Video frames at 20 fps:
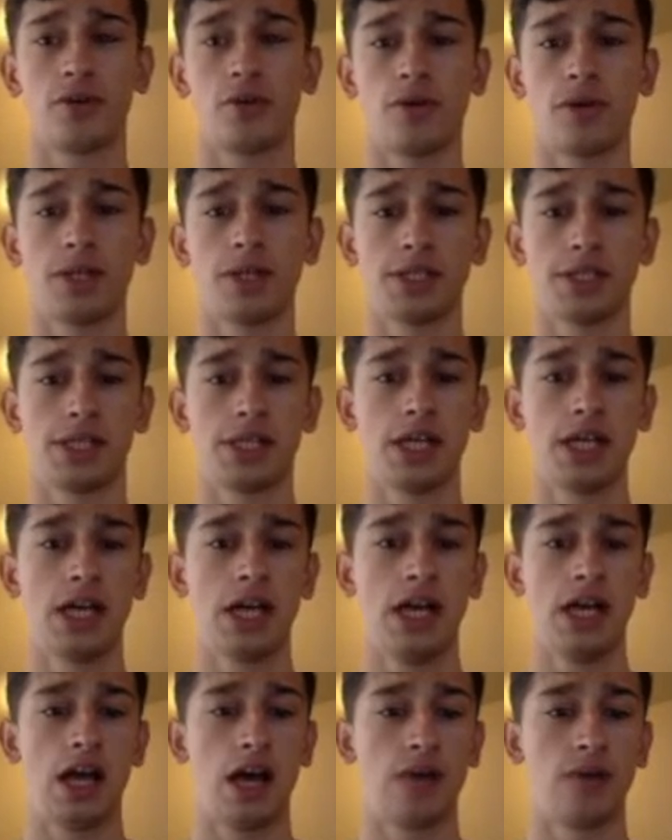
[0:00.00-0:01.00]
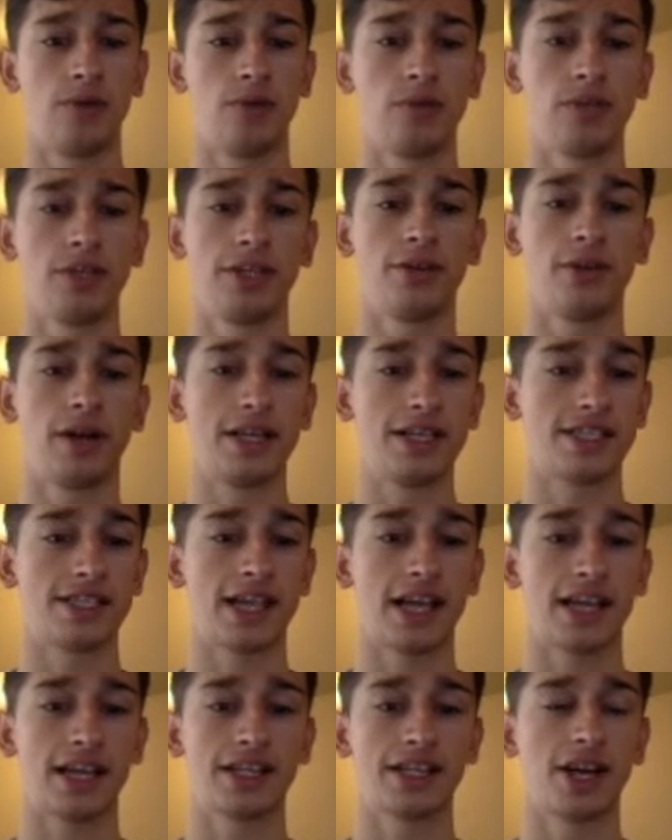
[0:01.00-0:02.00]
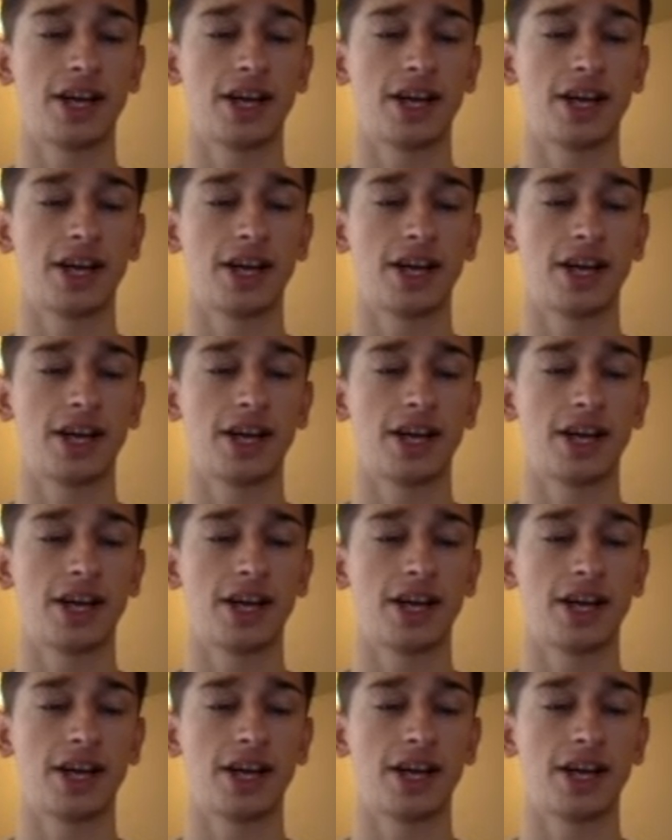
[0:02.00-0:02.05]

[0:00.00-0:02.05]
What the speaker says: coins. A really great second